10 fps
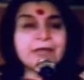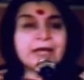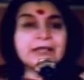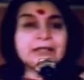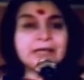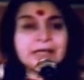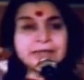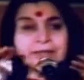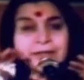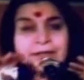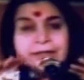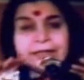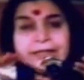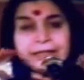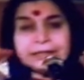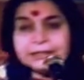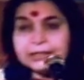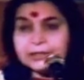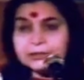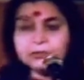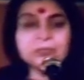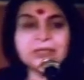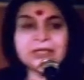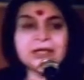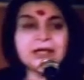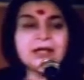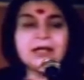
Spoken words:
that a certain gradation has to be there.